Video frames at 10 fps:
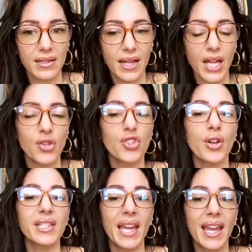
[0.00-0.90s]
and you
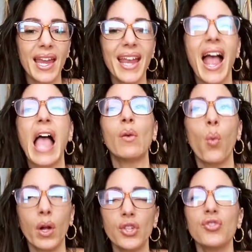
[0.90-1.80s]
start taking it, I
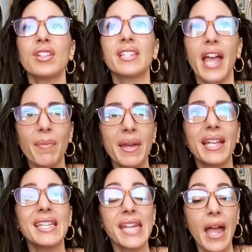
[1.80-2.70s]
want you to send me a
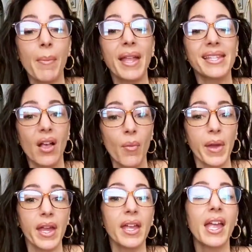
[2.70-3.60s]
DM and tell
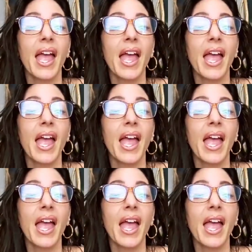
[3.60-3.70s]
me